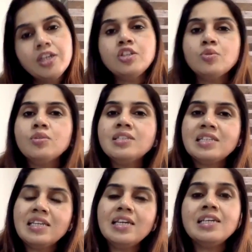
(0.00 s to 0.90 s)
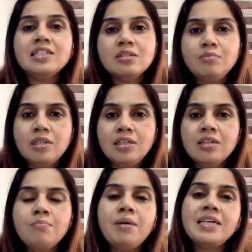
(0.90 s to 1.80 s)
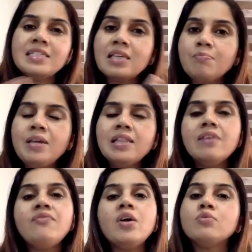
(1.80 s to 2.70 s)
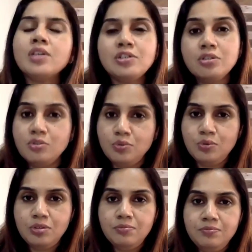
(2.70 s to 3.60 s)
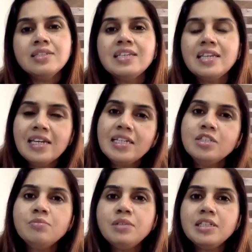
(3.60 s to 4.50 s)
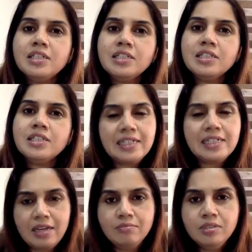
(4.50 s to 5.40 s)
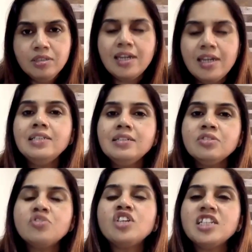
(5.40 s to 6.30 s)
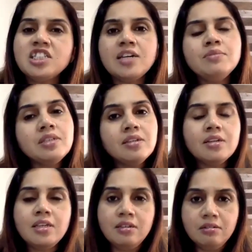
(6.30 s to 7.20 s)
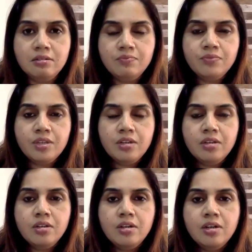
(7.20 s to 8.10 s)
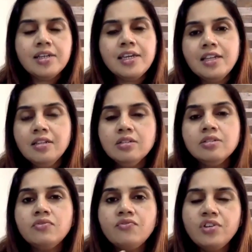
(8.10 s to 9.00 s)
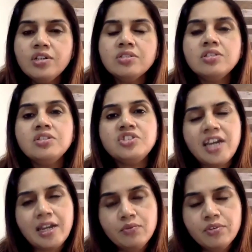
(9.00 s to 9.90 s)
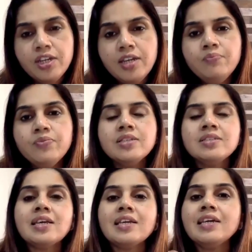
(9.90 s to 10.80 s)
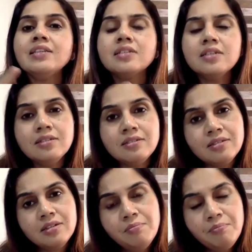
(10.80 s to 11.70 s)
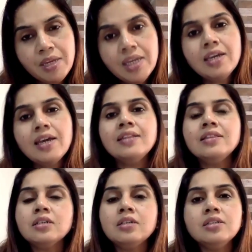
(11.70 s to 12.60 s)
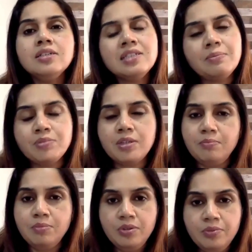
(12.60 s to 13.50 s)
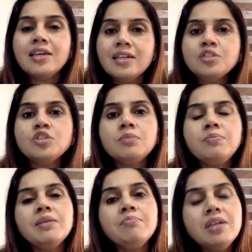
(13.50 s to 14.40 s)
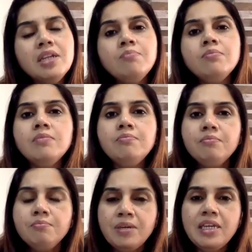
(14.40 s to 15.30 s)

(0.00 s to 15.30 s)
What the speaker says: into the CA Intermediate by skipping the foundation route. CA Intermediate exams held 3 times in a year. Again, first is January, second is May, and third is September. There should be a minimum